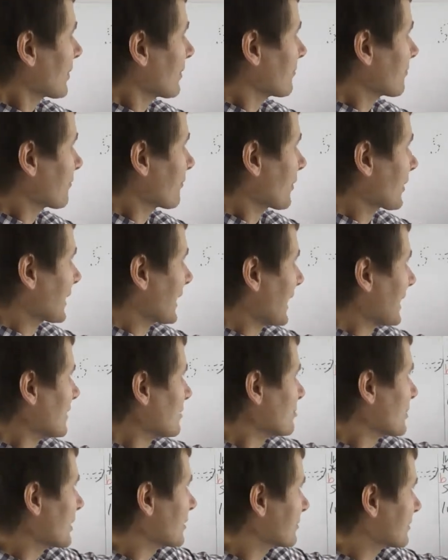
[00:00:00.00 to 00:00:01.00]
forget
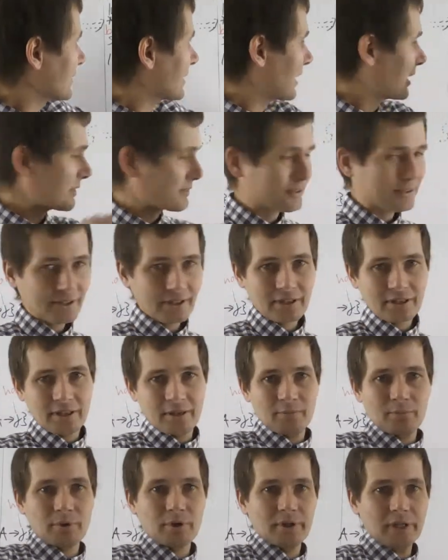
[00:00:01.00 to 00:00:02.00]
about the unseen
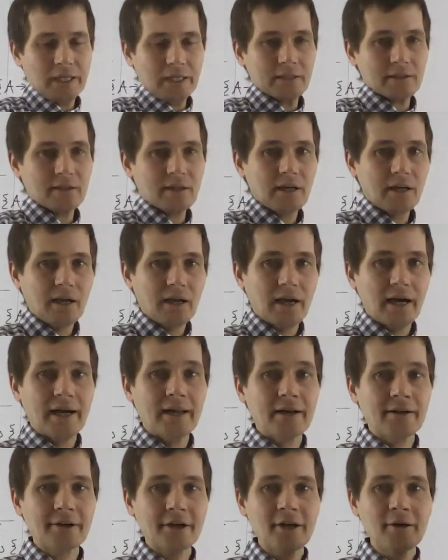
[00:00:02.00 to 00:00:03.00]
input,
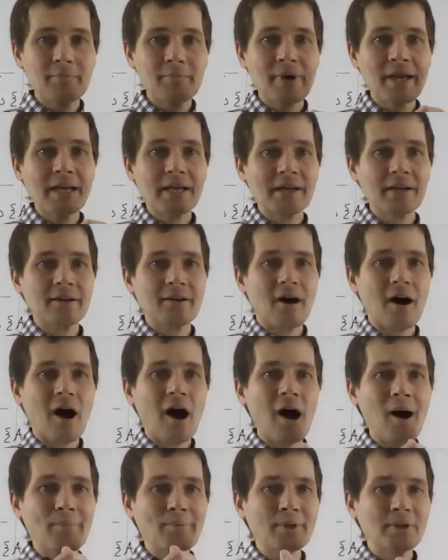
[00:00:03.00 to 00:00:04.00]
and I'm going to make an
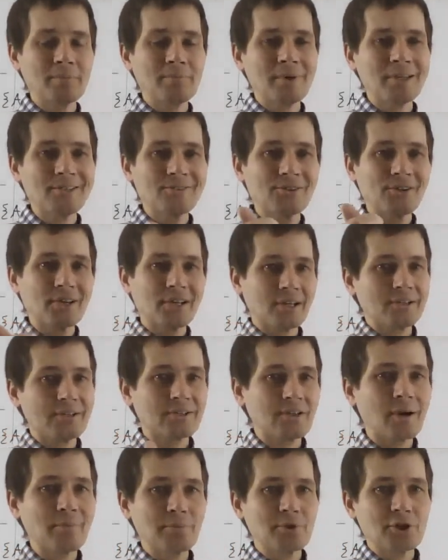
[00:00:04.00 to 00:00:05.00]
optimistic
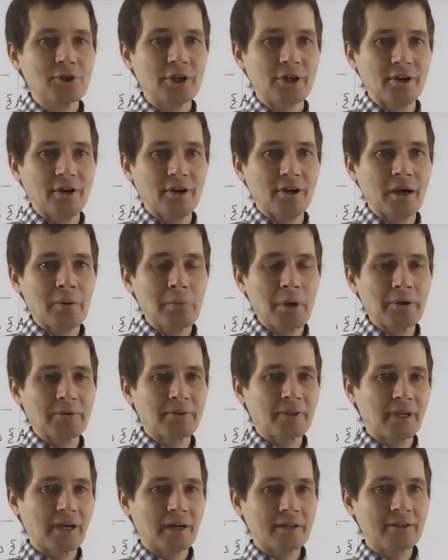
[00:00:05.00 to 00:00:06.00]
assumption about
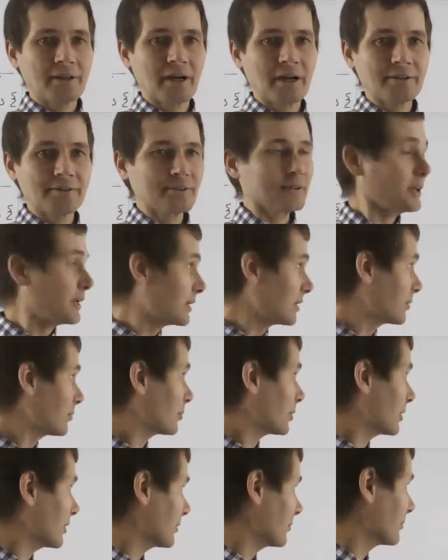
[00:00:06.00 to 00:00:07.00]
the unseen
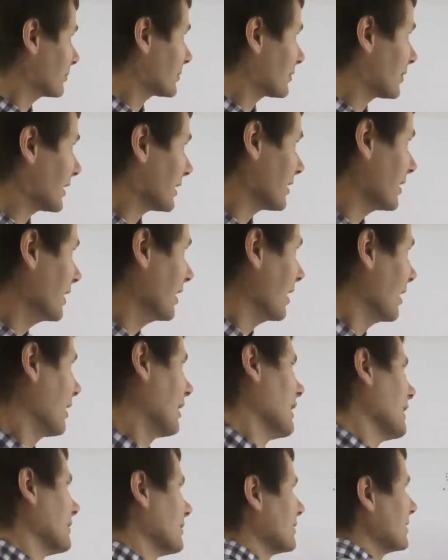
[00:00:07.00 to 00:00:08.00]
input. Right?
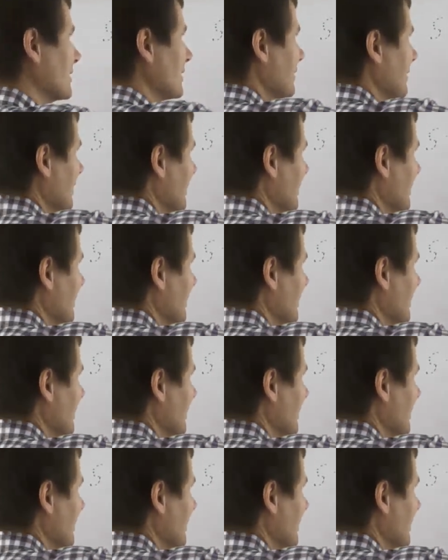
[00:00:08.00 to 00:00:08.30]
I'm going to